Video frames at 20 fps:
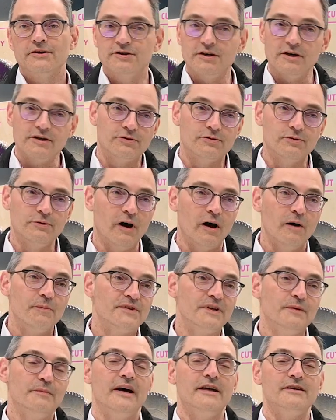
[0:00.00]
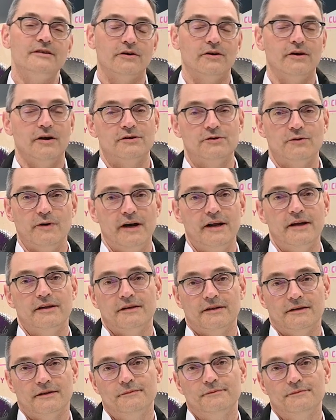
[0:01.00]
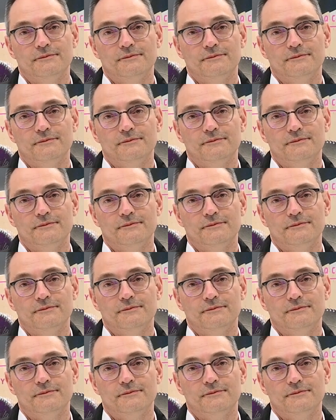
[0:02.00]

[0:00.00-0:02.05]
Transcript: just to optimize the cut quality.